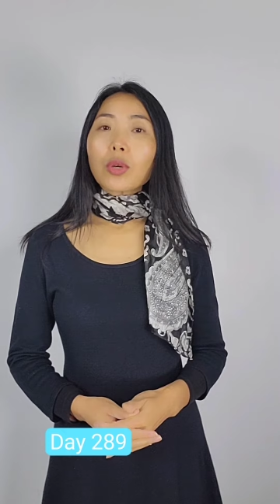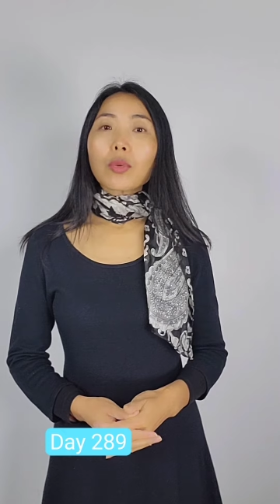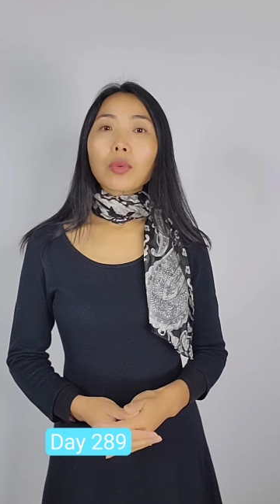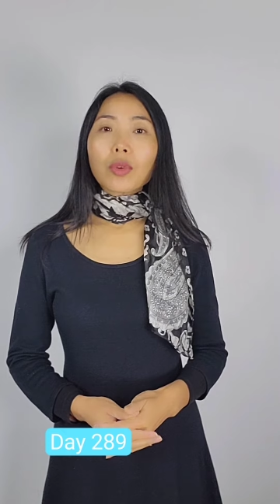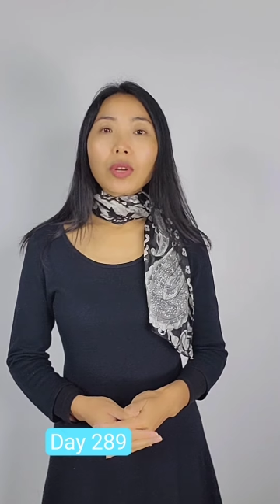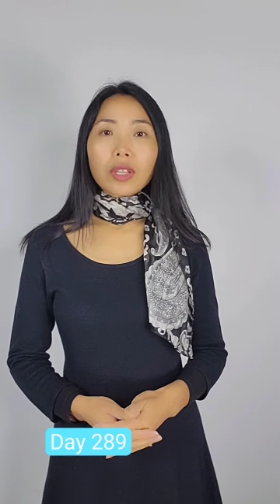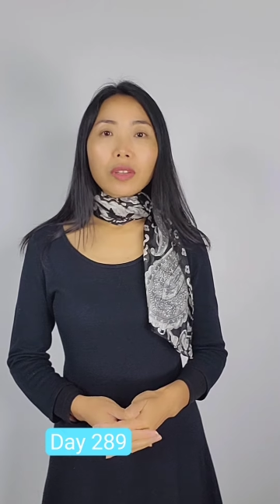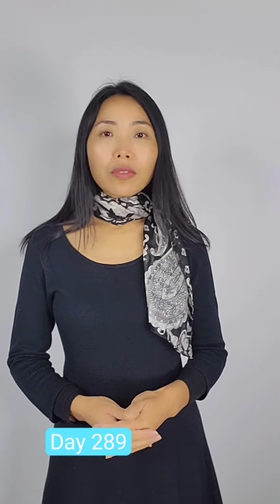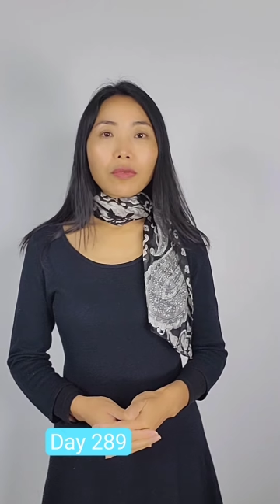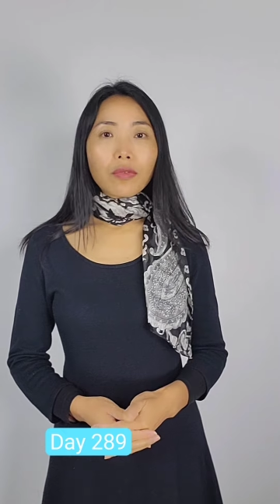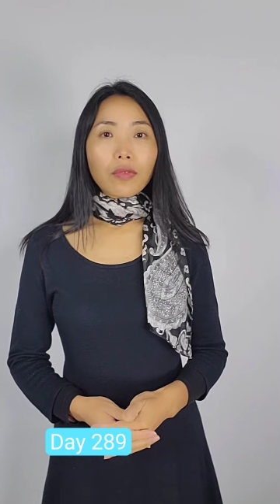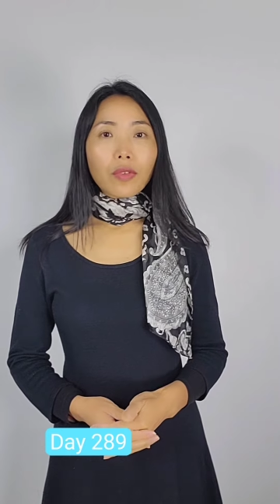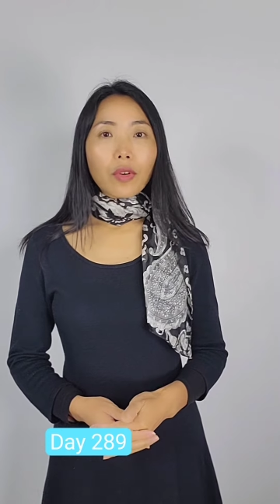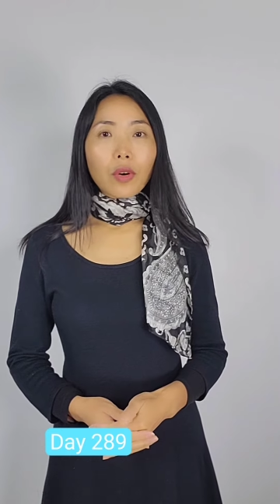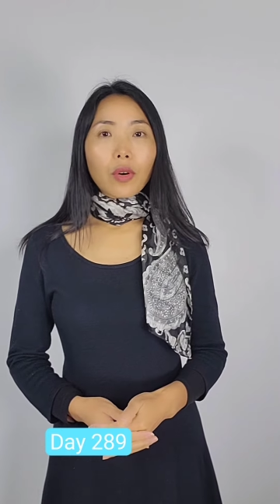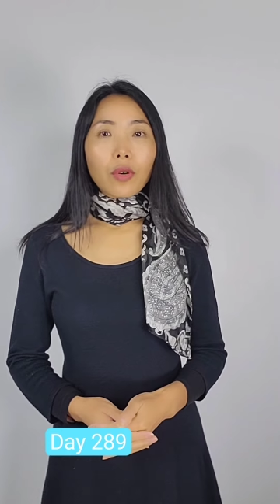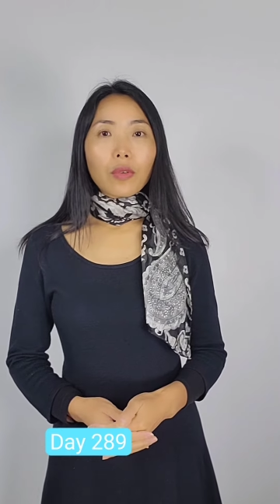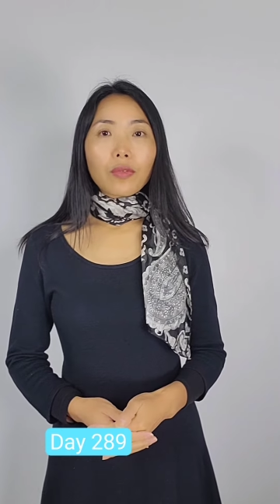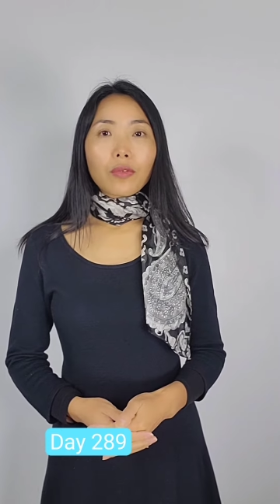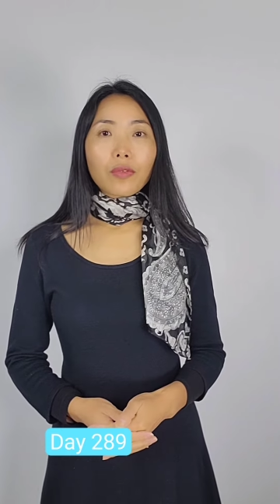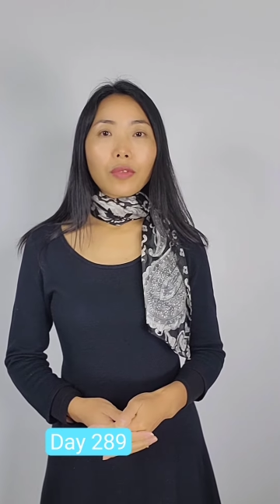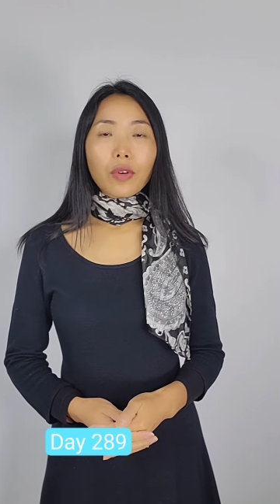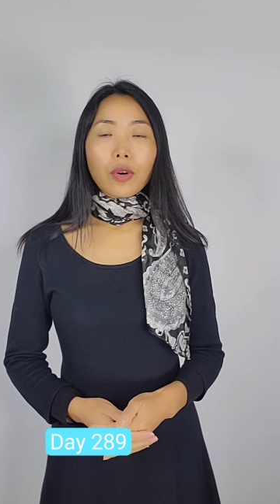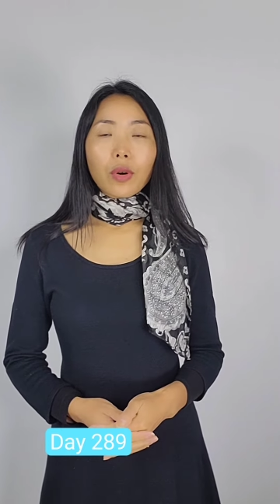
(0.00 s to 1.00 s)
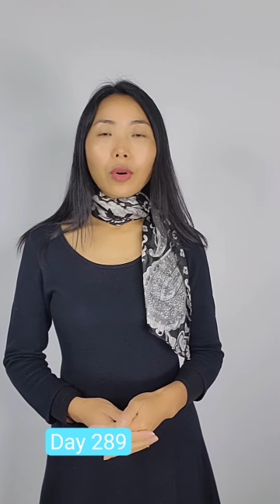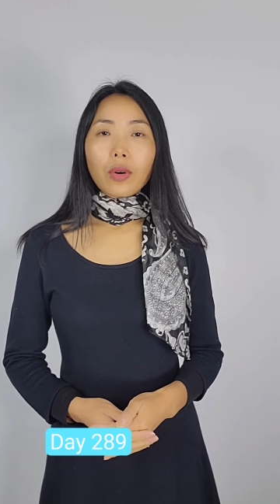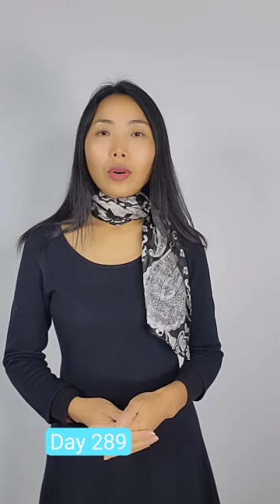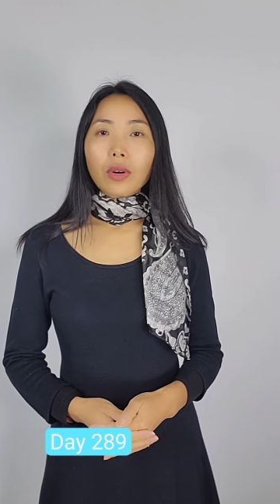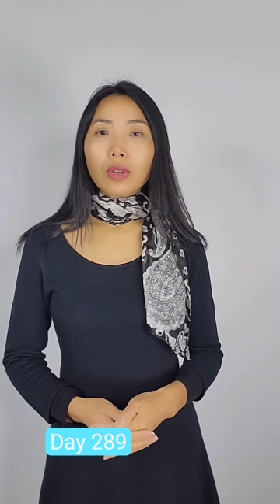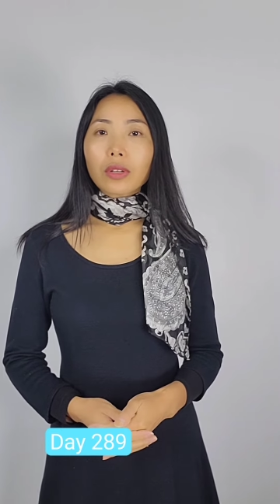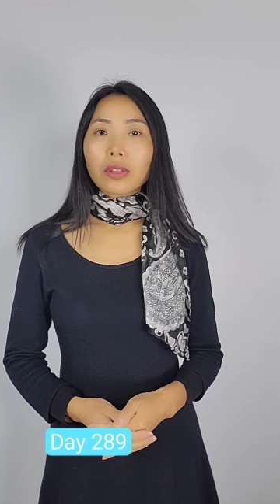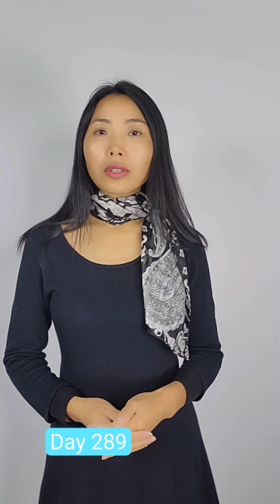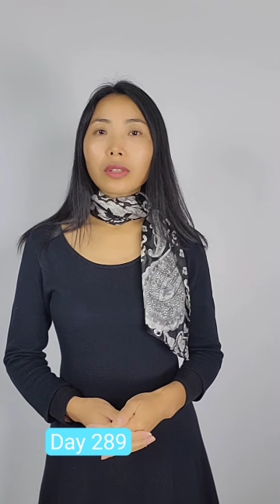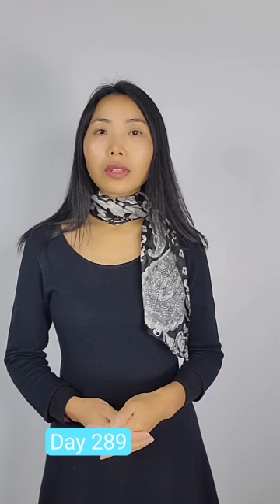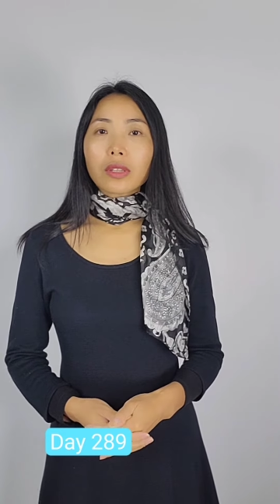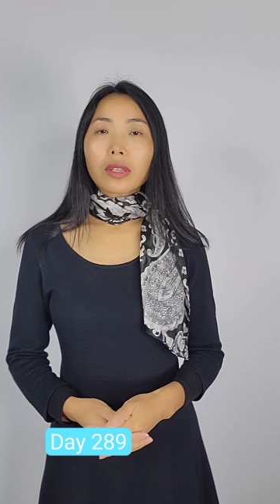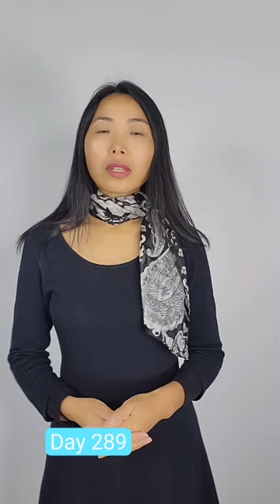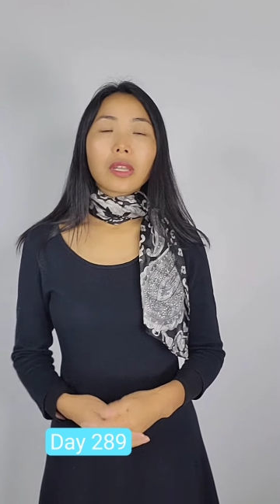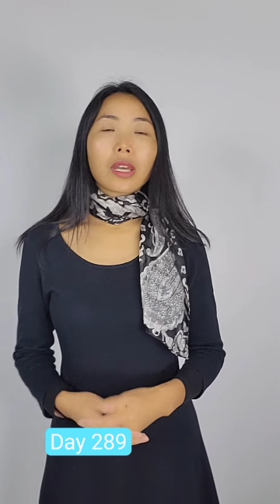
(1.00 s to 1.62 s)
grateful for